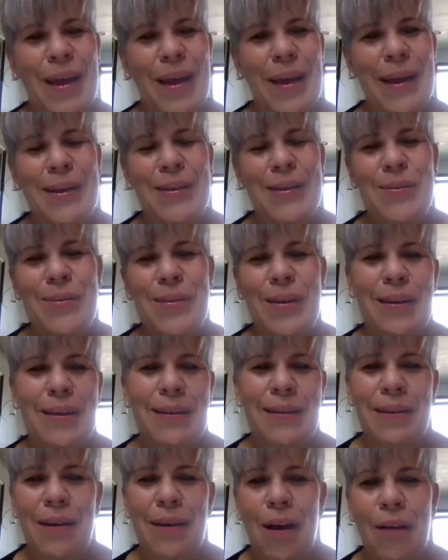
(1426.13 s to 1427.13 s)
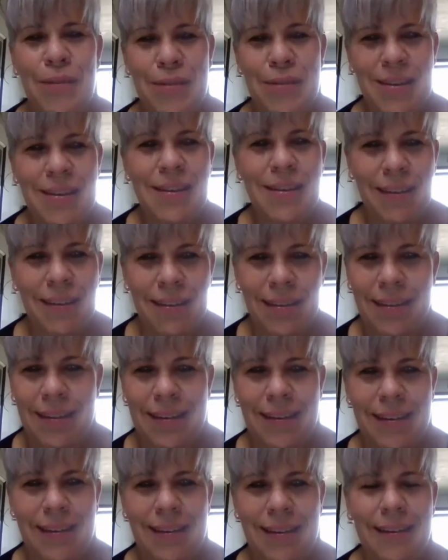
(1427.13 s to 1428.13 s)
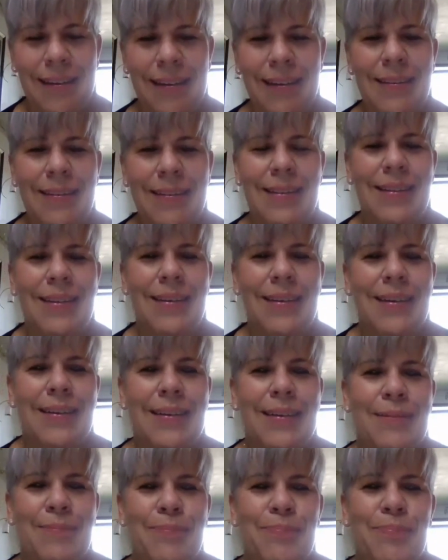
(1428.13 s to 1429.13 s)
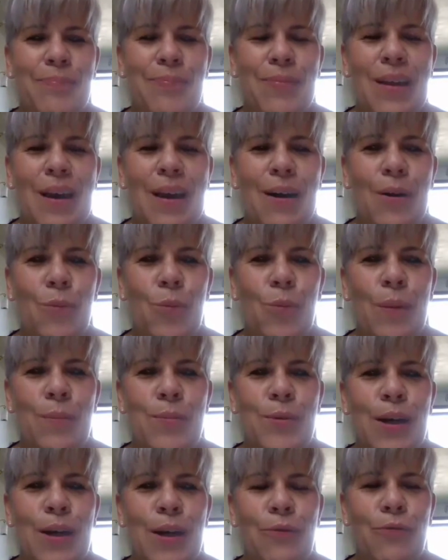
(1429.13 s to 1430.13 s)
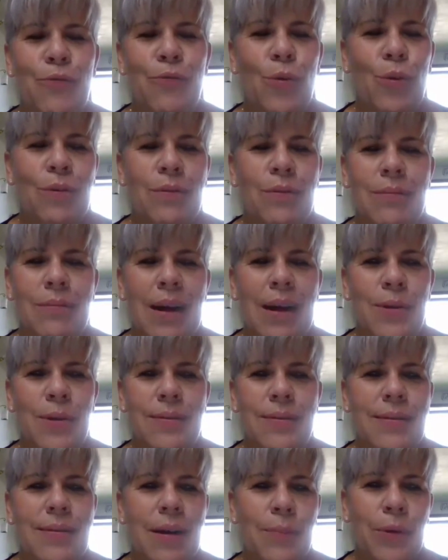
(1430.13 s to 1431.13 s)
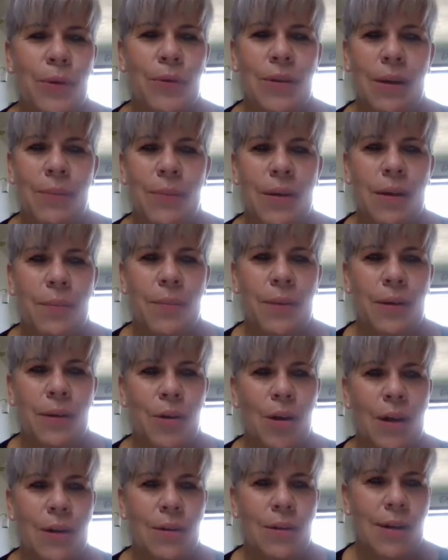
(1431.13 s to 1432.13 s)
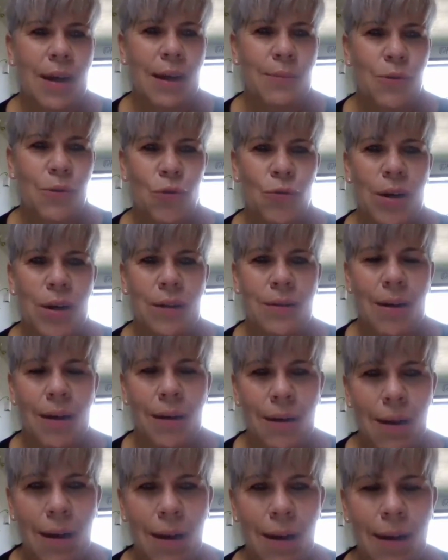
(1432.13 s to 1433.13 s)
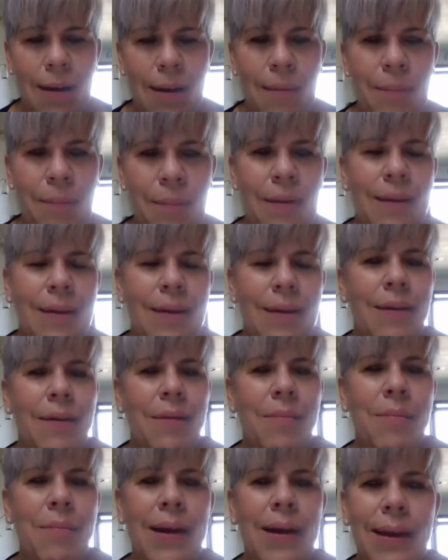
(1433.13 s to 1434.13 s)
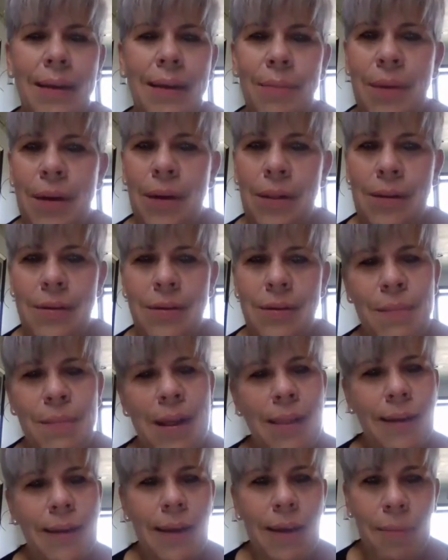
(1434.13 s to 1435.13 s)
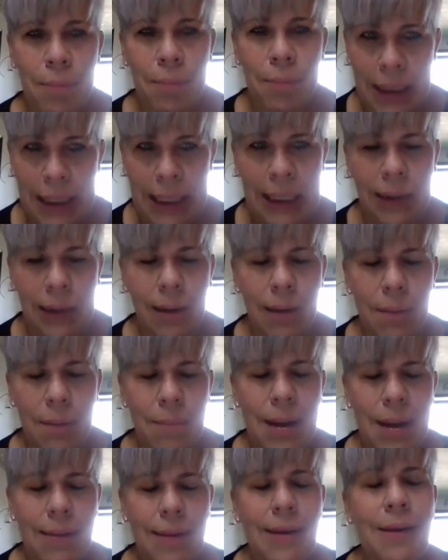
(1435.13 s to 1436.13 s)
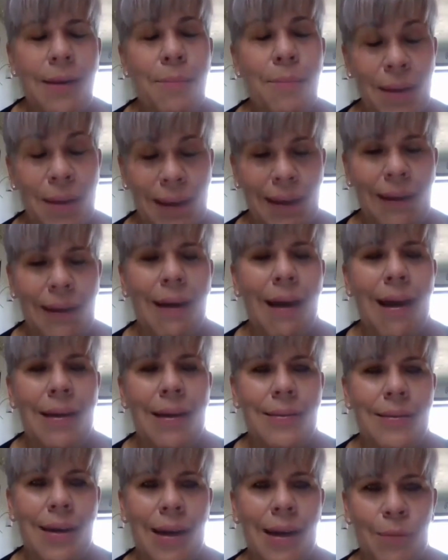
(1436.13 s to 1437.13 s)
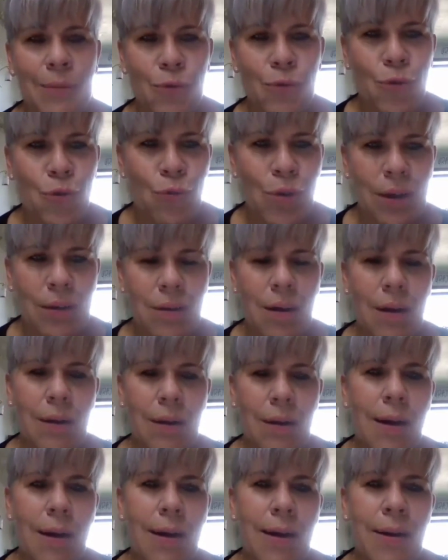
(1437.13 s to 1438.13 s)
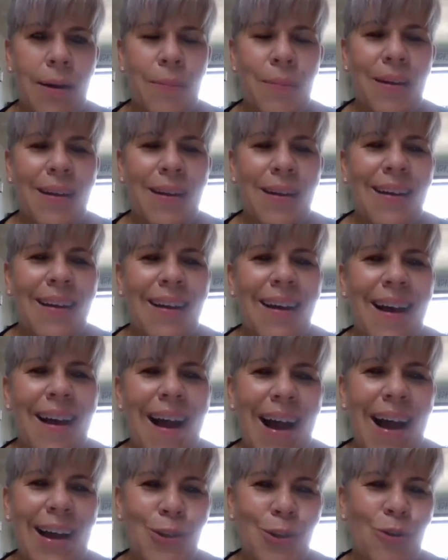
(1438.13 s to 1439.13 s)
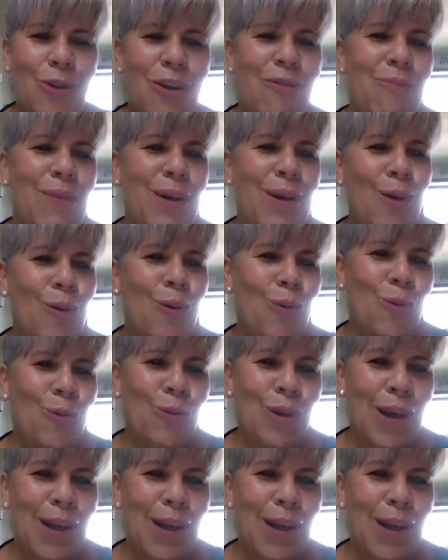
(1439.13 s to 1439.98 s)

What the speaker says: it's obviously the our website for is www.diamondsdirect.com. My email is melanieb@diamondsdirect.com. I do have my own